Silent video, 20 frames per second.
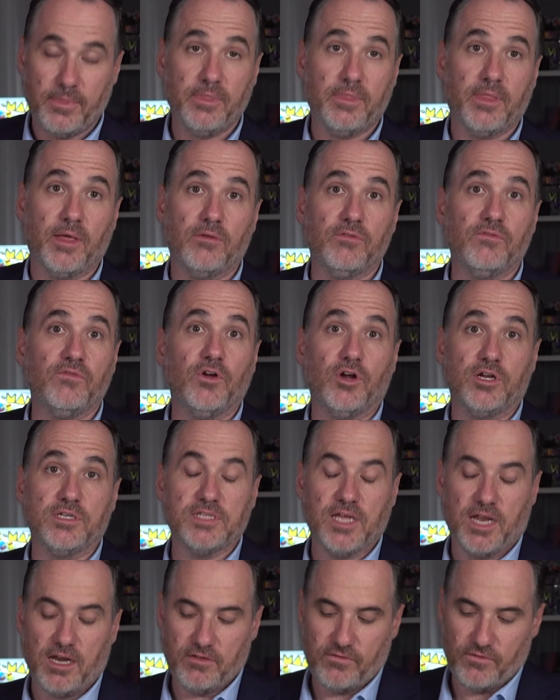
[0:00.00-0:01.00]
That was very
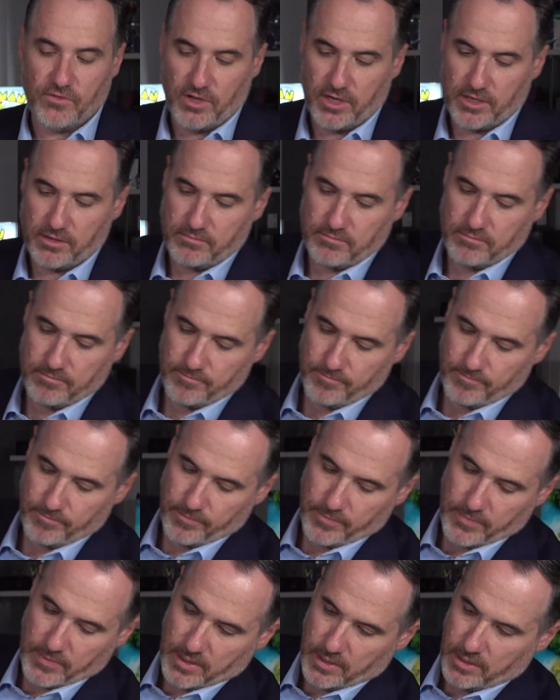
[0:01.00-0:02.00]
satisfying.
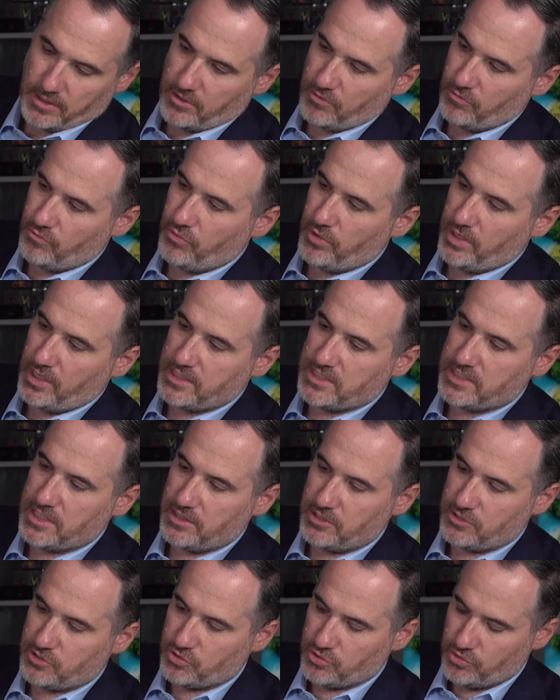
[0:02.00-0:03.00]
And you can really see
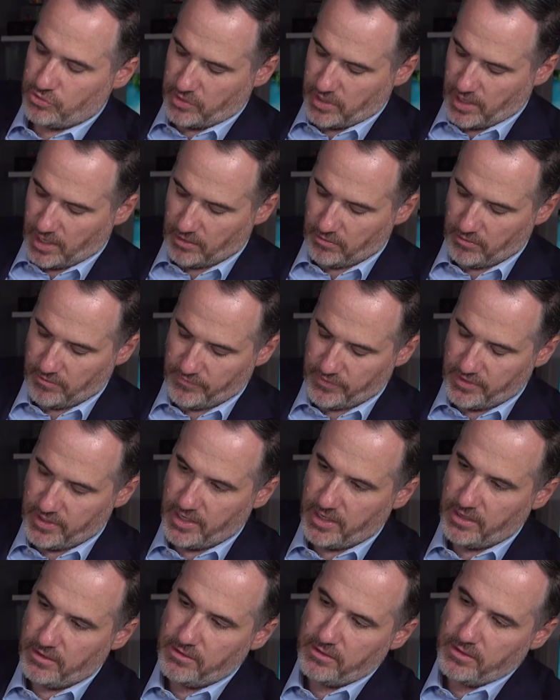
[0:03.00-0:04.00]
the true colour of it
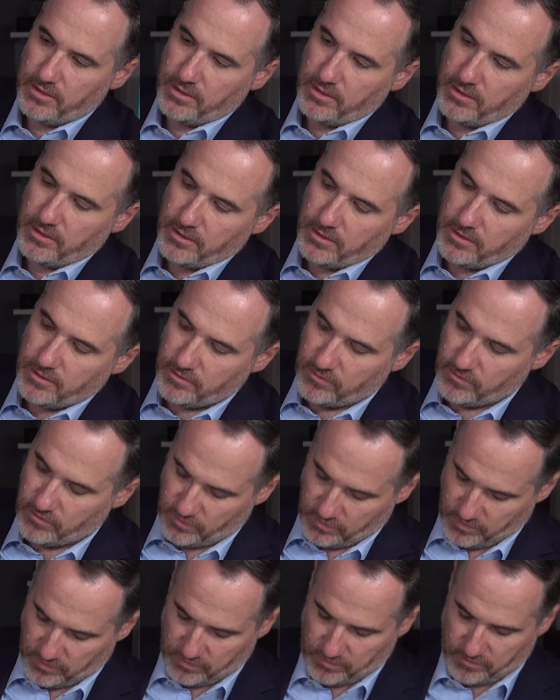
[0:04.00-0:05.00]
now. It's
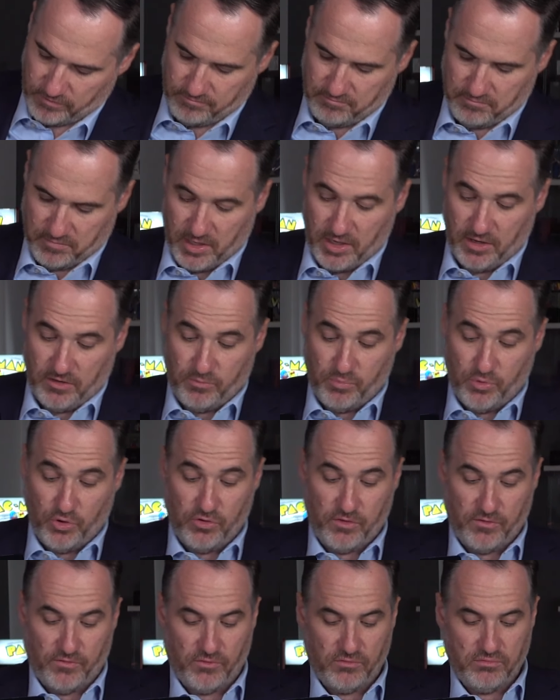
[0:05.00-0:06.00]
just, it is
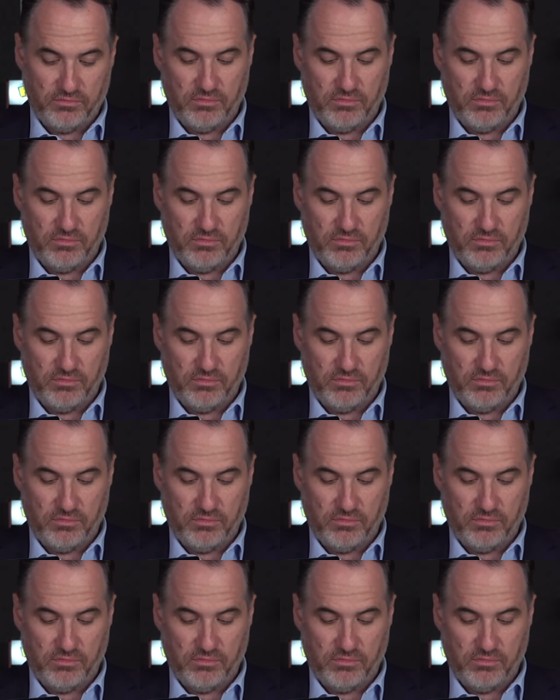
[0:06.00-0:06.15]
beautiful.